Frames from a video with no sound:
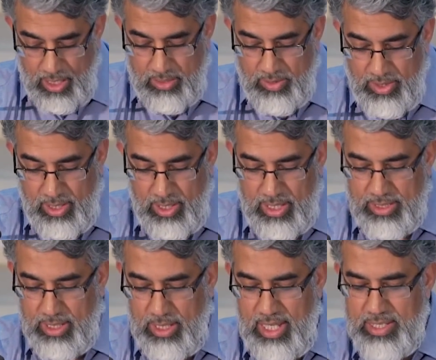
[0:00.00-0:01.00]
Ata and
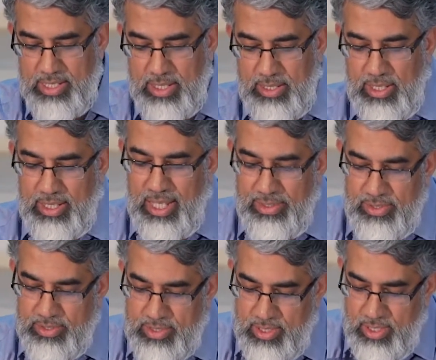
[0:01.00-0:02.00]
Al-Hasan and
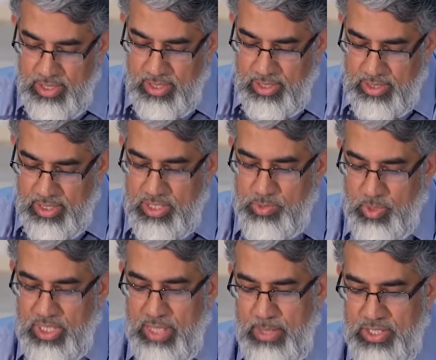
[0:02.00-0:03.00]
others, this is
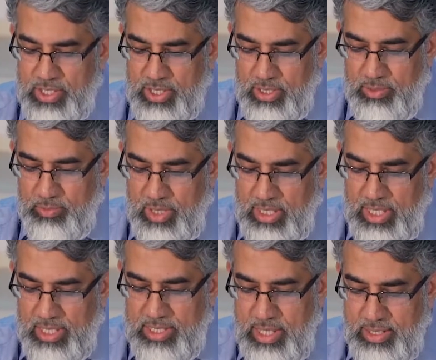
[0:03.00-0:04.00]
what they mentioned when
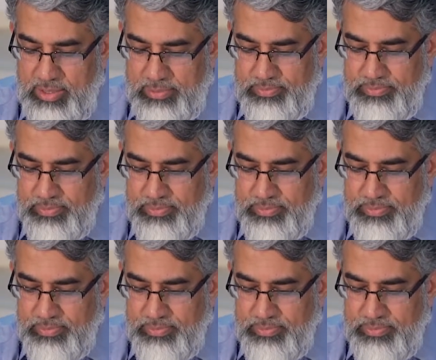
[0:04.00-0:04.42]
they said